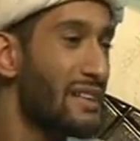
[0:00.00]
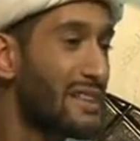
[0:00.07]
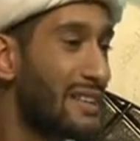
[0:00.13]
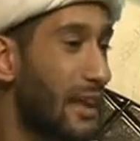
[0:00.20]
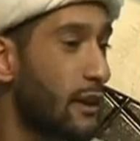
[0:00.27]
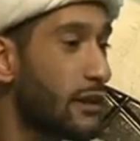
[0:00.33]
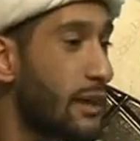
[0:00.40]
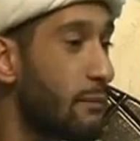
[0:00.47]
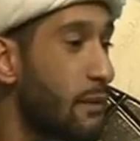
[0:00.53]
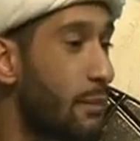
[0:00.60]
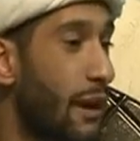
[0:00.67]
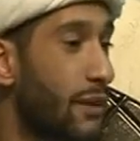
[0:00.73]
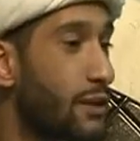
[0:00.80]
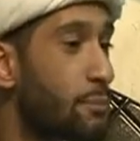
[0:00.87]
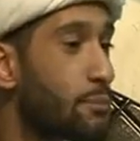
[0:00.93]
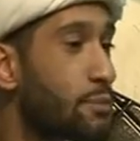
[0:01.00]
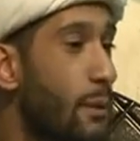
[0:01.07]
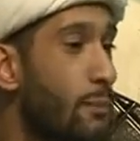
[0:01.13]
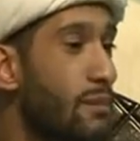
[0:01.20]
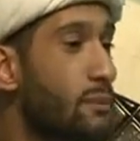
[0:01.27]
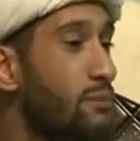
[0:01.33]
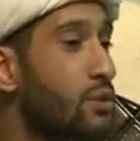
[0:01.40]
Tell him about the
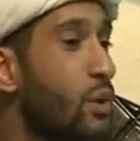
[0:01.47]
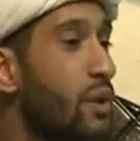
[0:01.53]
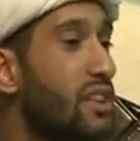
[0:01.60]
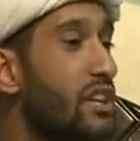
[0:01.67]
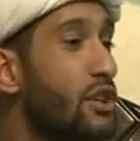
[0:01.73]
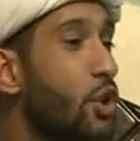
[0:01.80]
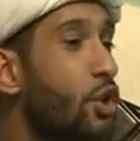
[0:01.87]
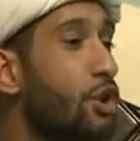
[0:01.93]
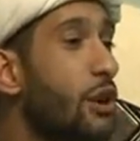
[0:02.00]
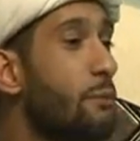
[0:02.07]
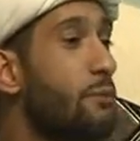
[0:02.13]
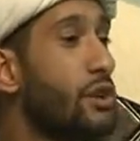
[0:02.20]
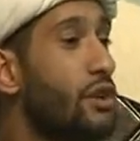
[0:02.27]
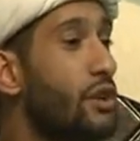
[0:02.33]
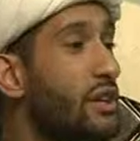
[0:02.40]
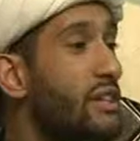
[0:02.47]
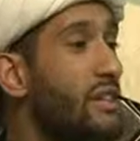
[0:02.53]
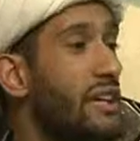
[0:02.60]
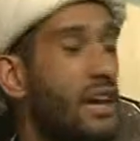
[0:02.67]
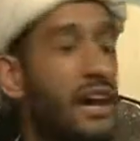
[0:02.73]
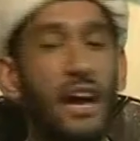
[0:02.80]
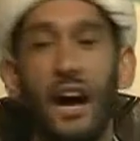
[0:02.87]
problems within your
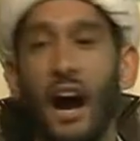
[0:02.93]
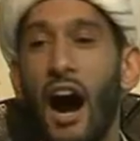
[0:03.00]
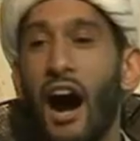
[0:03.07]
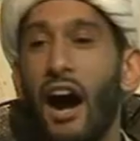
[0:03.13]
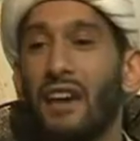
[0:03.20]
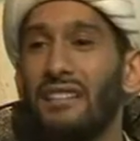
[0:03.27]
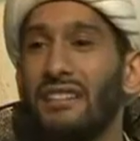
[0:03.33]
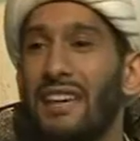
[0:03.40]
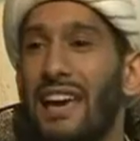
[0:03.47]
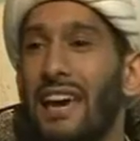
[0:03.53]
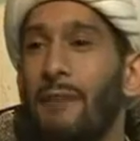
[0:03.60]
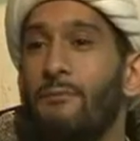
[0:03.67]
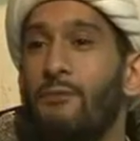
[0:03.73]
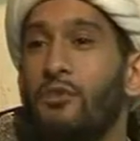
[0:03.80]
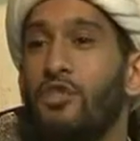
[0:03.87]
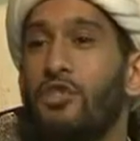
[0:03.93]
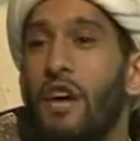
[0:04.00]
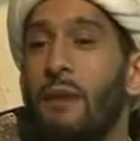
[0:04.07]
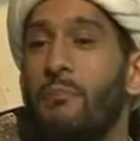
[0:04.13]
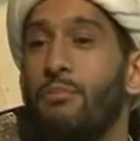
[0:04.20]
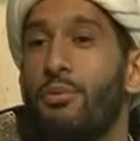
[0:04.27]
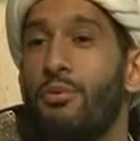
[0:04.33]
community. Ask him
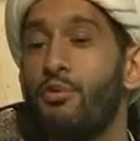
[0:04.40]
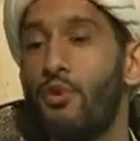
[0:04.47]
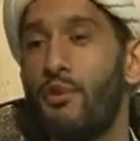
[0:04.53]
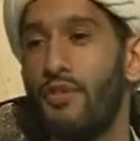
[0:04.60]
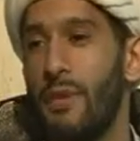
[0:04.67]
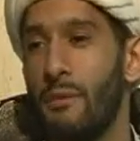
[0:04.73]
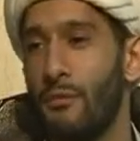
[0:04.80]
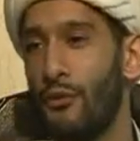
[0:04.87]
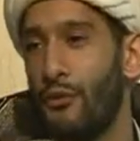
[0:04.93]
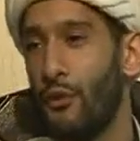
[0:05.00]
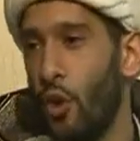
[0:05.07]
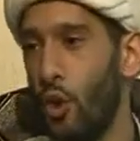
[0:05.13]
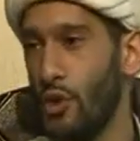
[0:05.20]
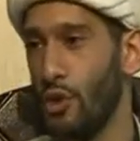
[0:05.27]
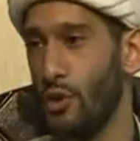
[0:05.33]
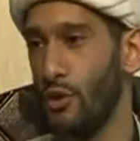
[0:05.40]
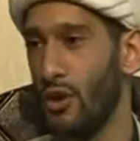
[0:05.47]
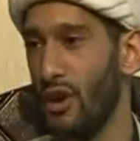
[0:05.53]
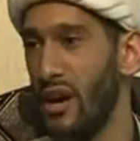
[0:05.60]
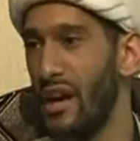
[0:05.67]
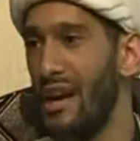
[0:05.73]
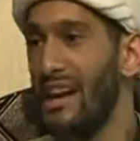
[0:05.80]
to improve them for
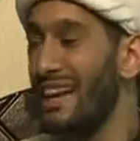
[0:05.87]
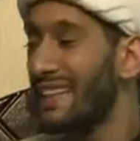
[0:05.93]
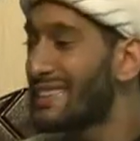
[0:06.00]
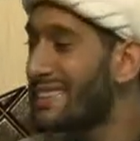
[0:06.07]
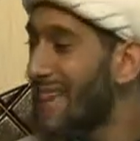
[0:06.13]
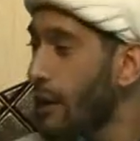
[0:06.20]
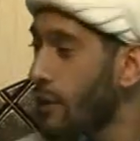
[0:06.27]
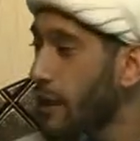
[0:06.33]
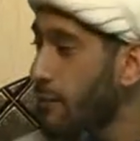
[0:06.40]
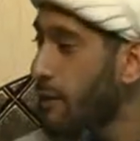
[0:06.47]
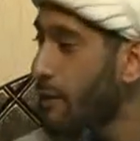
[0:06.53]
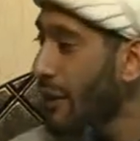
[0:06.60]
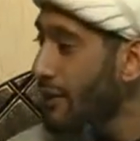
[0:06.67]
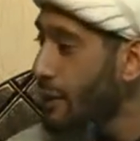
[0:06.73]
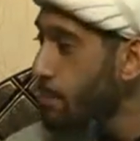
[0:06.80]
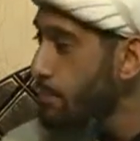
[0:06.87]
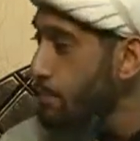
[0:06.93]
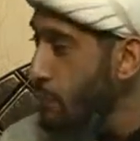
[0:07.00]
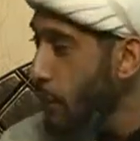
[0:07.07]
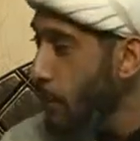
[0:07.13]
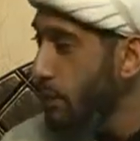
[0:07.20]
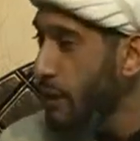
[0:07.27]
you. Tell him about the
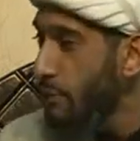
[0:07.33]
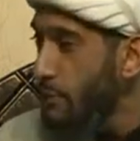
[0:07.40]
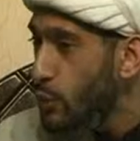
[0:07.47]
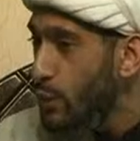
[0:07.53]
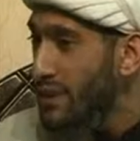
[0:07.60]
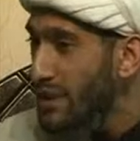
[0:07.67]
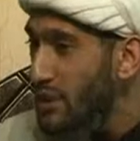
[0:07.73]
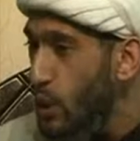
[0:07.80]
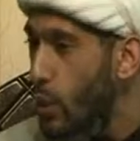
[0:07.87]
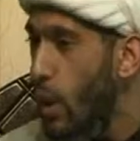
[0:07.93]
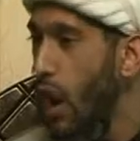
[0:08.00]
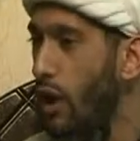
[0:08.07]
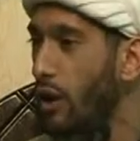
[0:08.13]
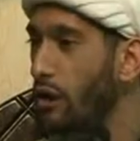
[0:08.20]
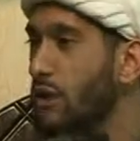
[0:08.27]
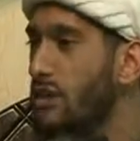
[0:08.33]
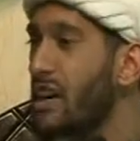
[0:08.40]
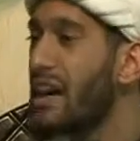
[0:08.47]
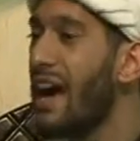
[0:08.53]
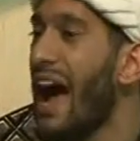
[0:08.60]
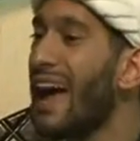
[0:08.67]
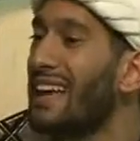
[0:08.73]
problems within the
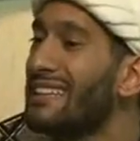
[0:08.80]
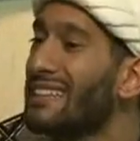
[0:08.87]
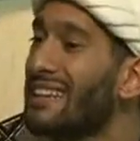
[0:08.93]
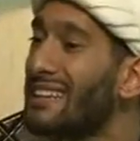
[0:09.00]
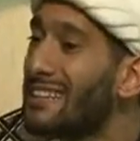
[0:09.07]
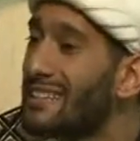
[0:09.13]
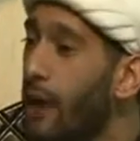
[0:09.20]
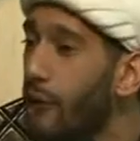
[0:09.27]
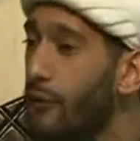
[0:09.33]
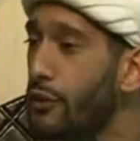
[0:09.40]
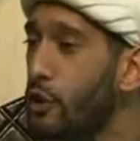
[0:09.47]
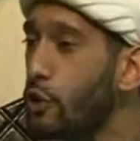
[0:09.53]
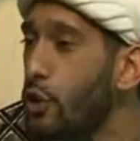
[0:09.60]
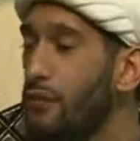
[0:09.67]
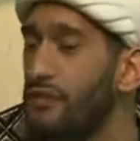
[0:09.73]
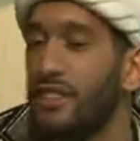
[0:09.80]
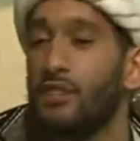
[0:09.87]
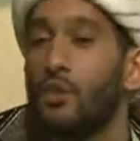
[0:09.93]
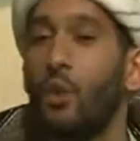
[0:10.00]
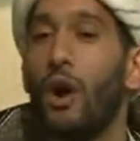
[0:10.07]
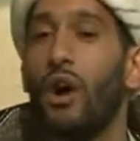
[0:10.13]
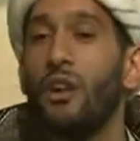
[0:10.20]
world. As the governor of
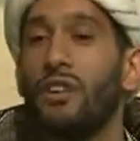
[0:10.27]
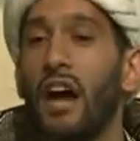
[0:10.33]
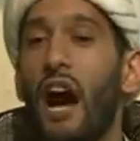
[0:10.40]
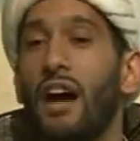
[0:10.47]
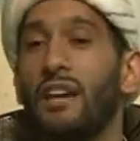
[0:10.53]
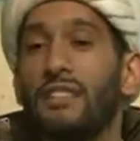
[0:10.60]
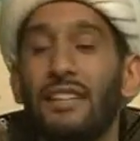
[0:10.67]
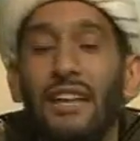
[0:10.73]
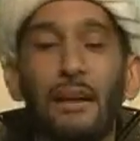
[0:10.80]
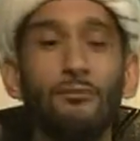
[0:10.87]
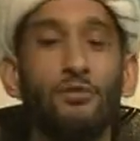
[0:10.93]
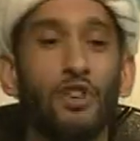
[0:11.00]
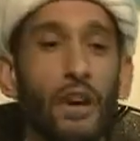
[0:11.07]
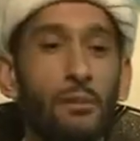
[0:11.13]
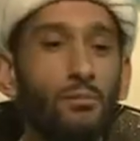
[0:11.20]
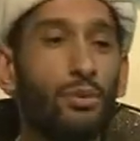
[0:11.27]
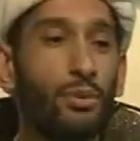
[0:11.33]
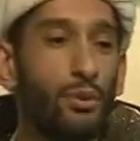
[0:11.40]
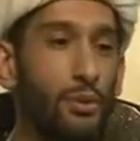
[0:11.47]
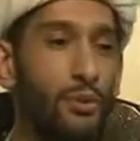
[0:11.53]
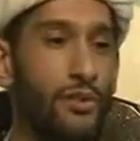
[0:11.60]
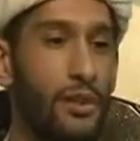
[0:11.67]
this world, ask him to
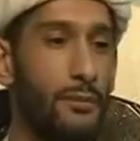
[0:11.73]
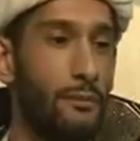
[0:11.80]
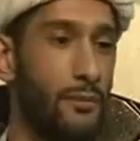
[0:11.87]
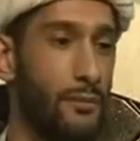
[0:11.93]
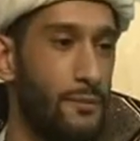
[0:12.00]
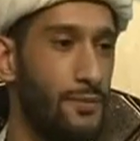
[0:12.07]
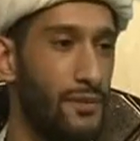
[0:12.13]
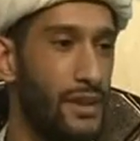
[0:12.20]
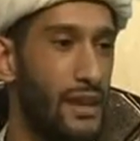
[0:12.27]
improve them.